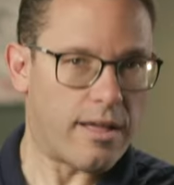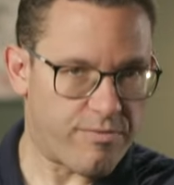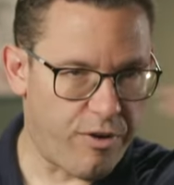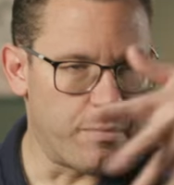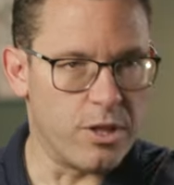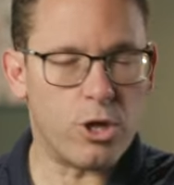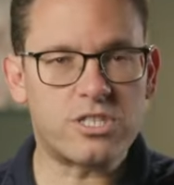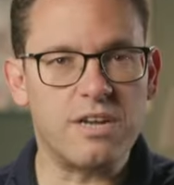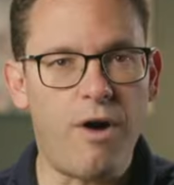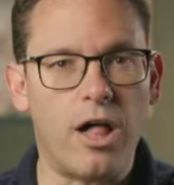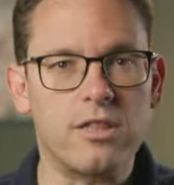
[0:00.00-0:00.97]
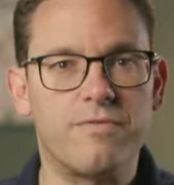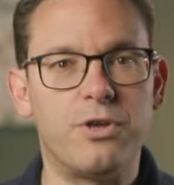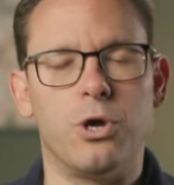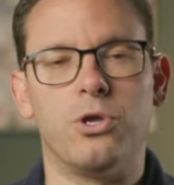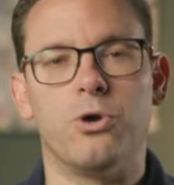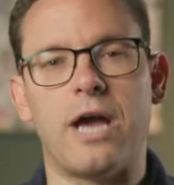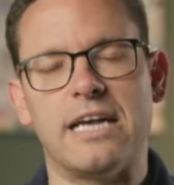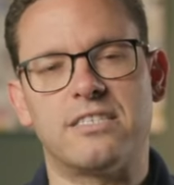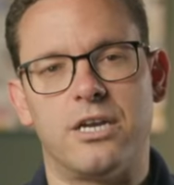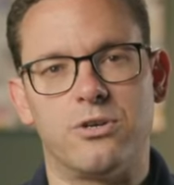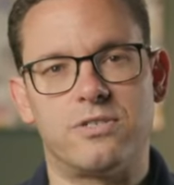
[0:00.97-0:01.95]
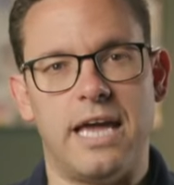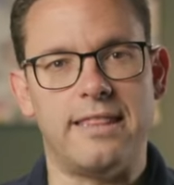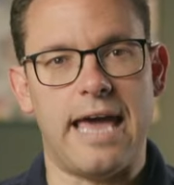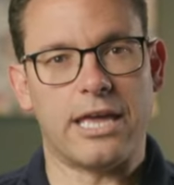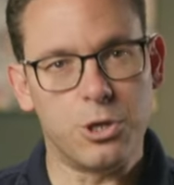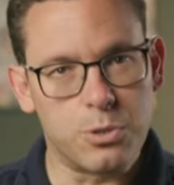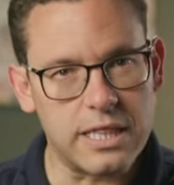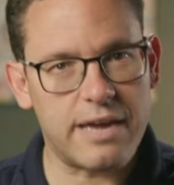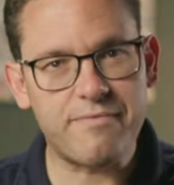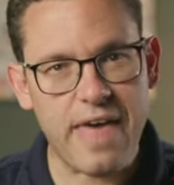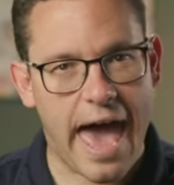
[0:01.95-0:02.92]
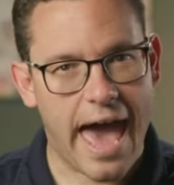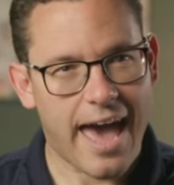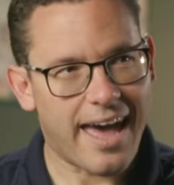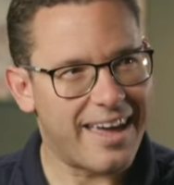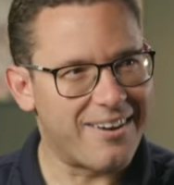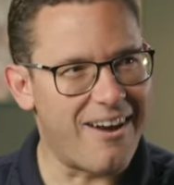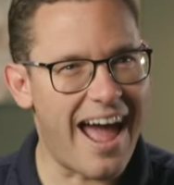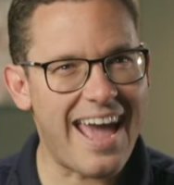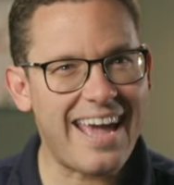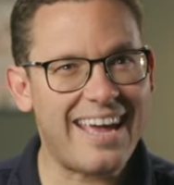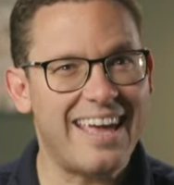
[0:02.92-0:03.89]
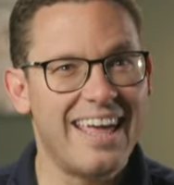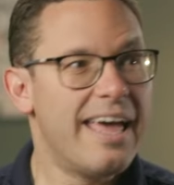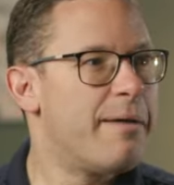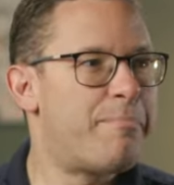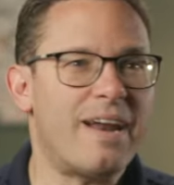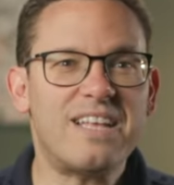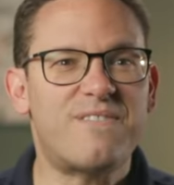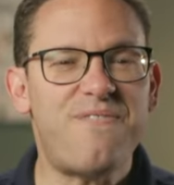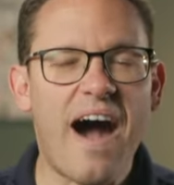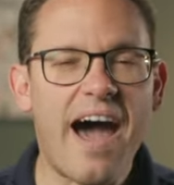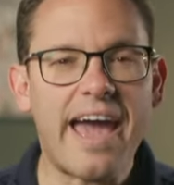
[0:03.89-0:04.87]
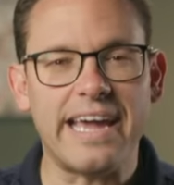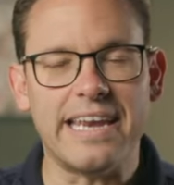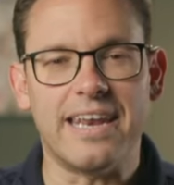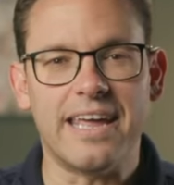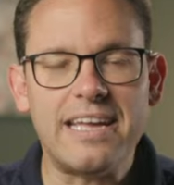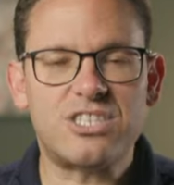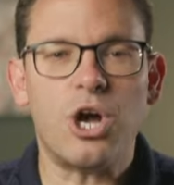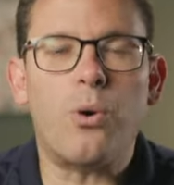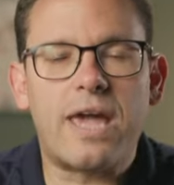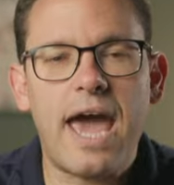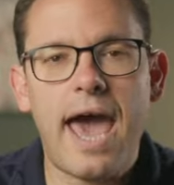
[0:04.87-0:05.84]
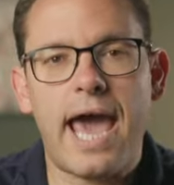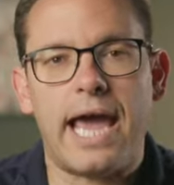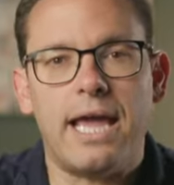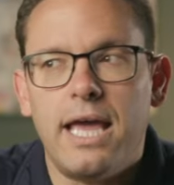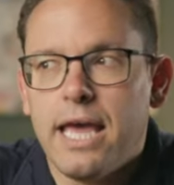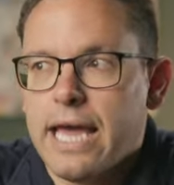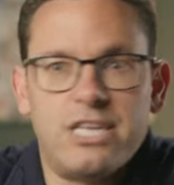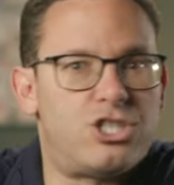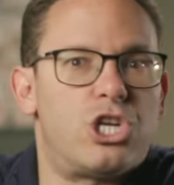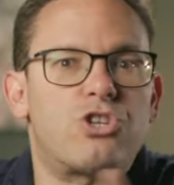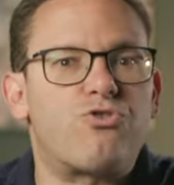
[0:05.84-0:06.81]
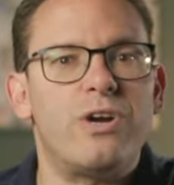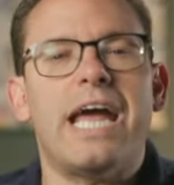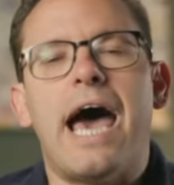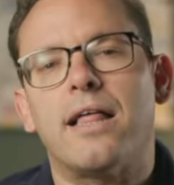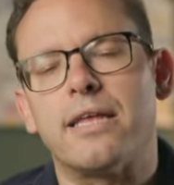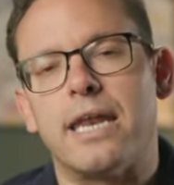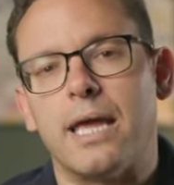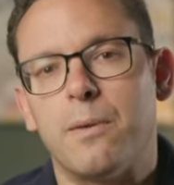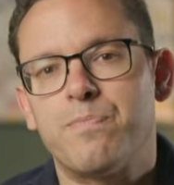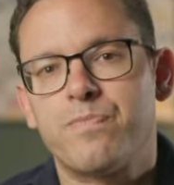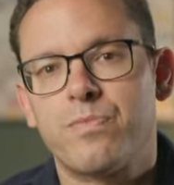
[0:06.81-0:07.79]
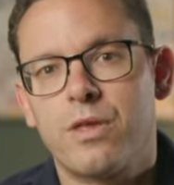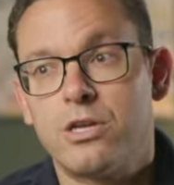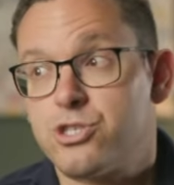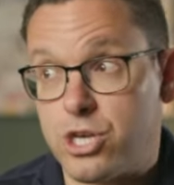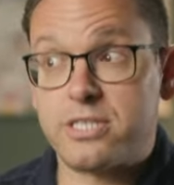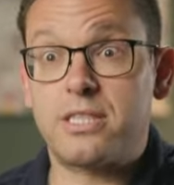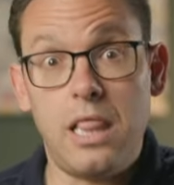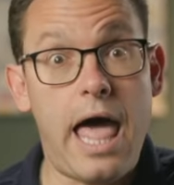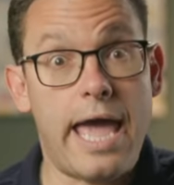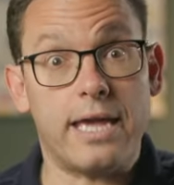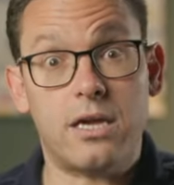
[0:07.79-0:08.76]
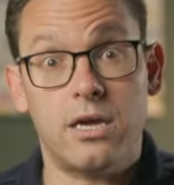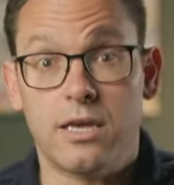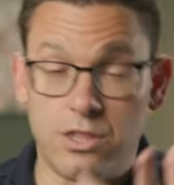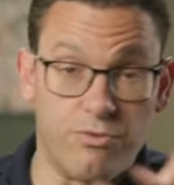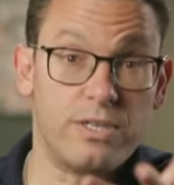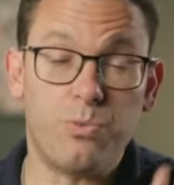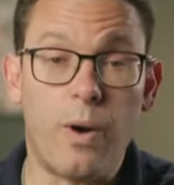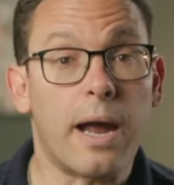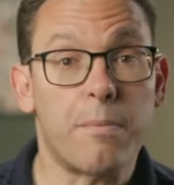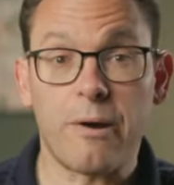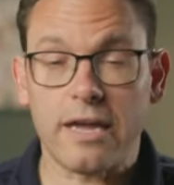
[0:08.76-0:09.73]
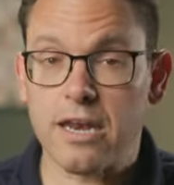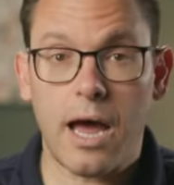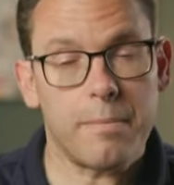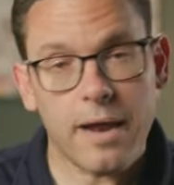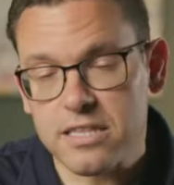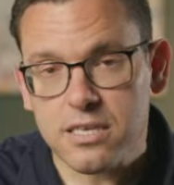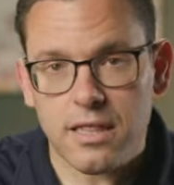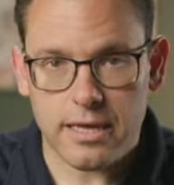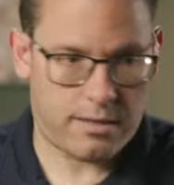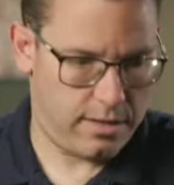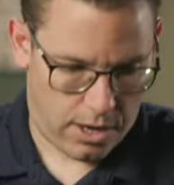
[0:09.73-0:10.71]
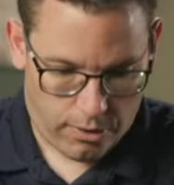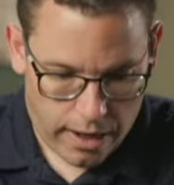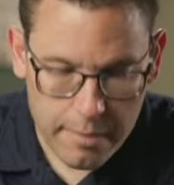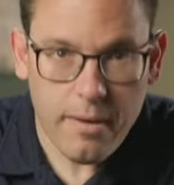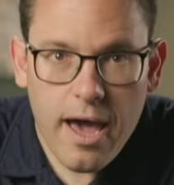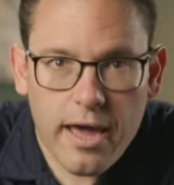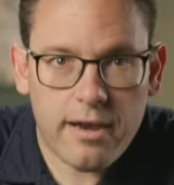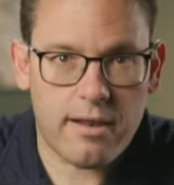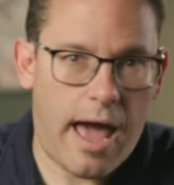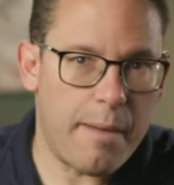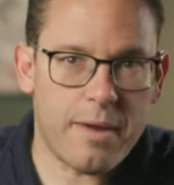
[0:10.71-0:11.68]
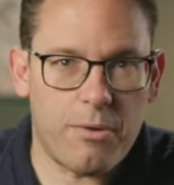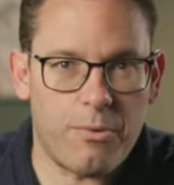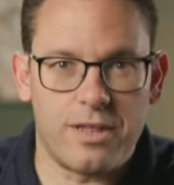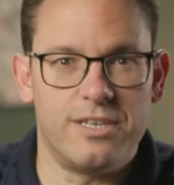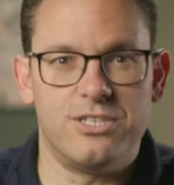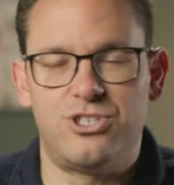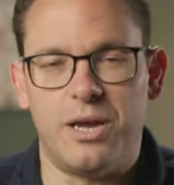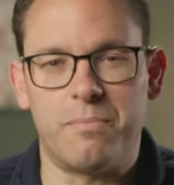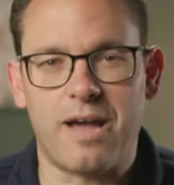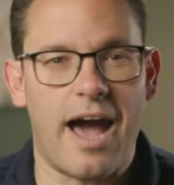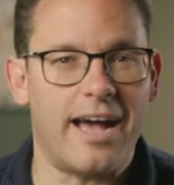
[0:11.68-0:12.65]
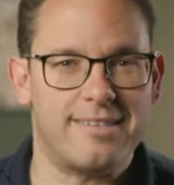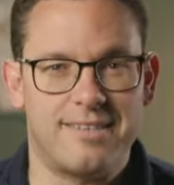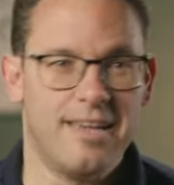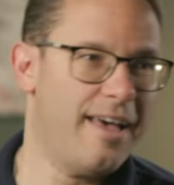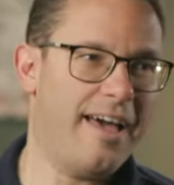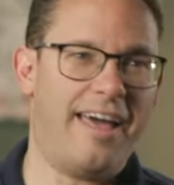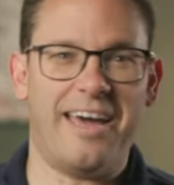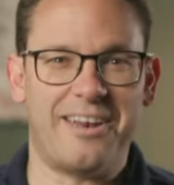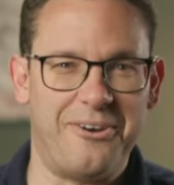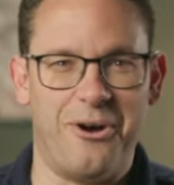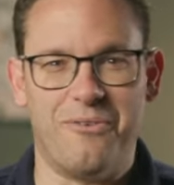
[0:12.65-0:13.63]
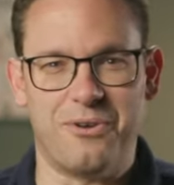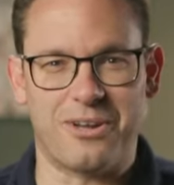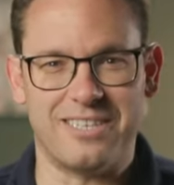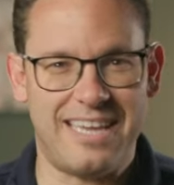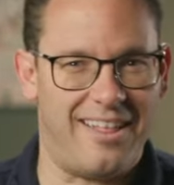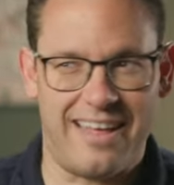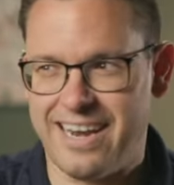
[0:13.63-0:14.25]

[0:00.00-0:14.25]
From the looks of all of you, you guys understand that. You live that, right? But it's fine. It's okay. It's just reality. Just like, and the reason why I bring it up, not to like, you know, I'm not one of these gym guys. I don't know if you could tell.